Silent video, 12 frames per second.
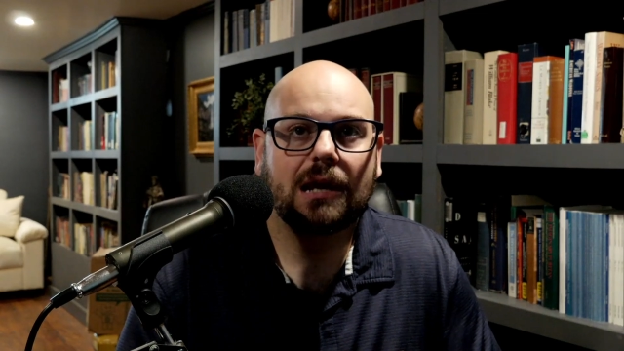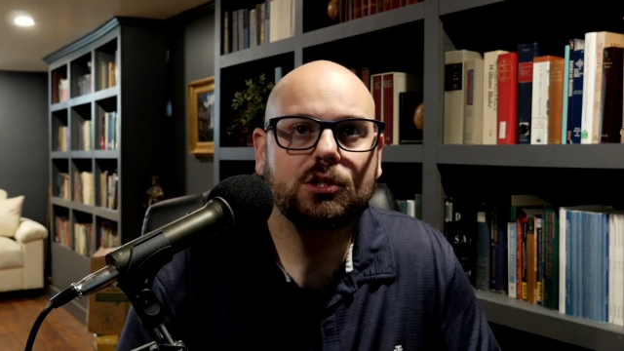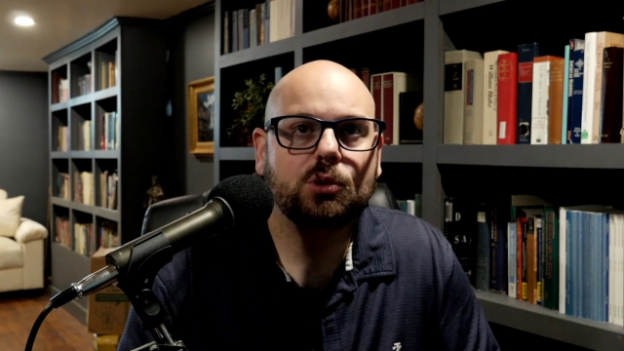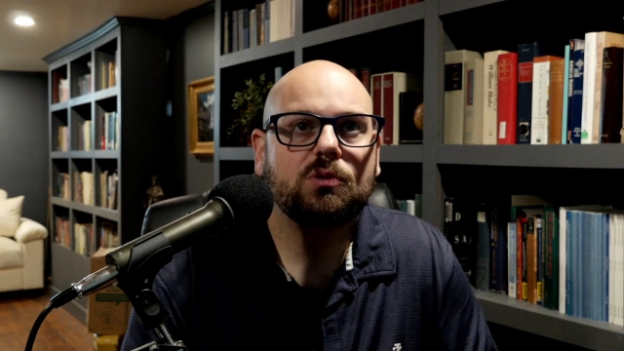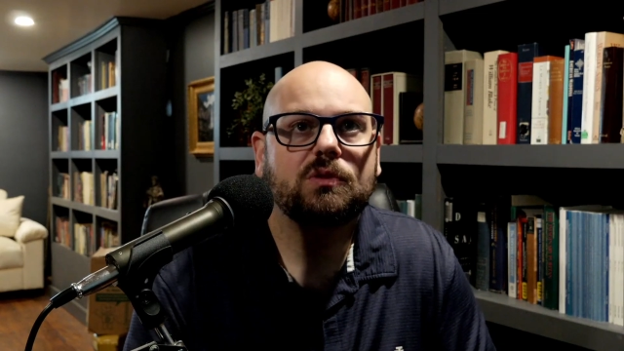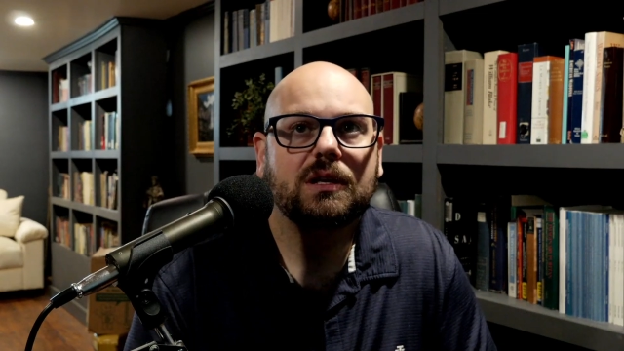I
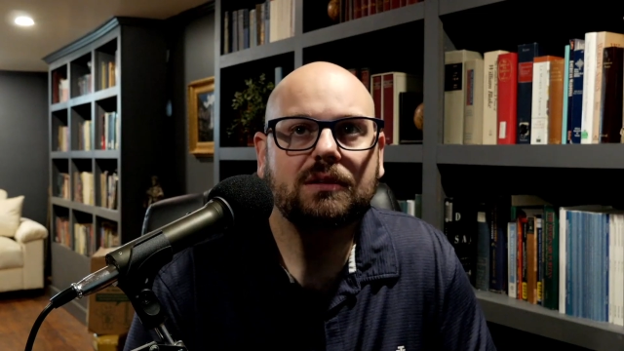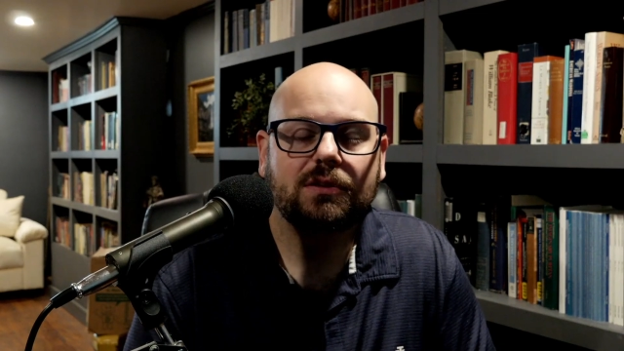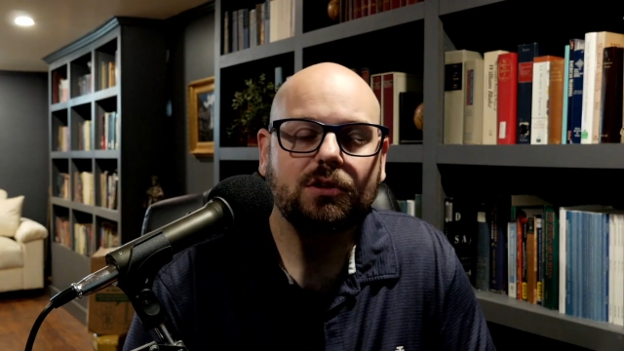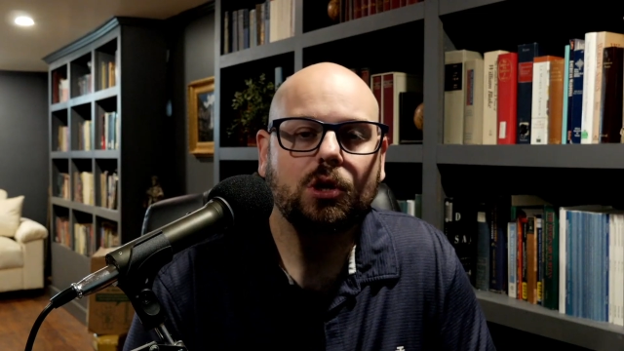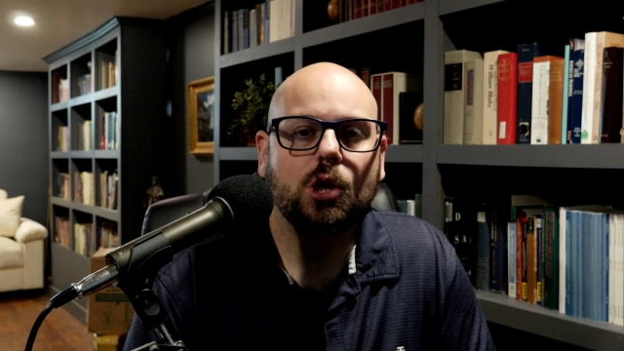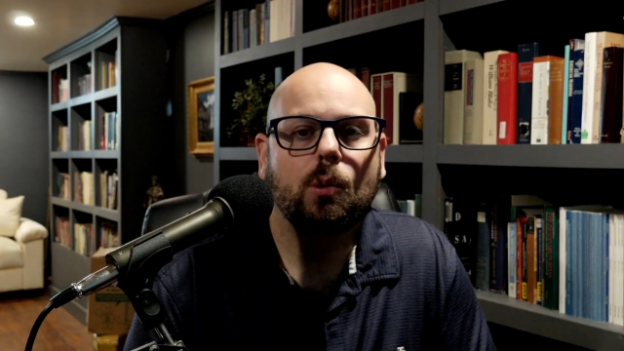do think
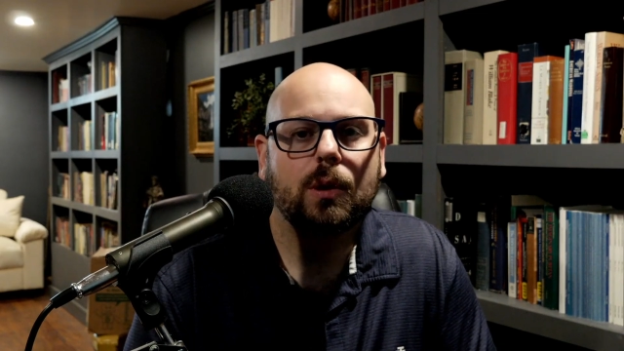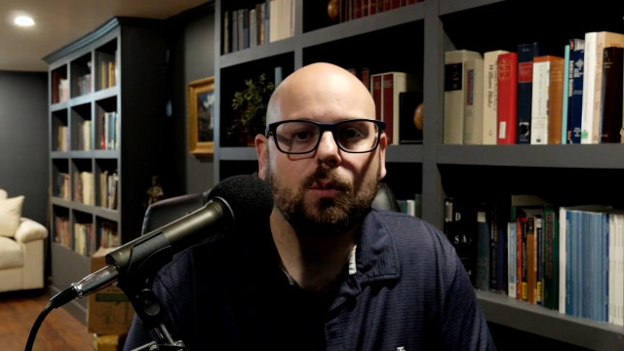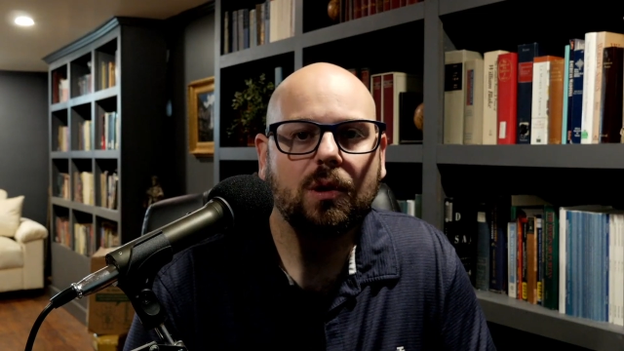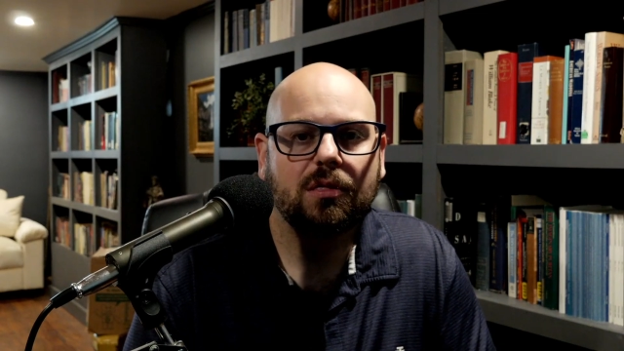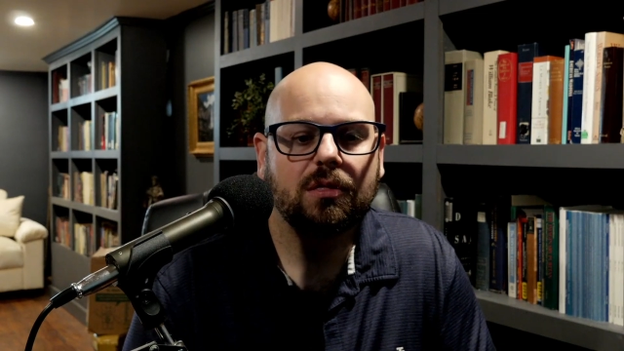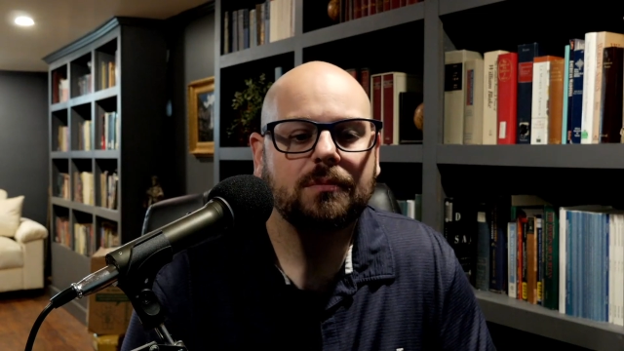that they're
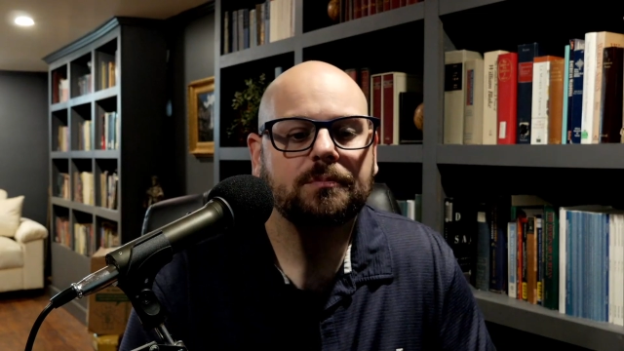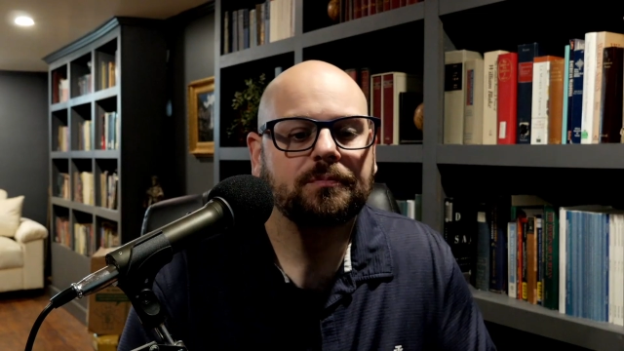going with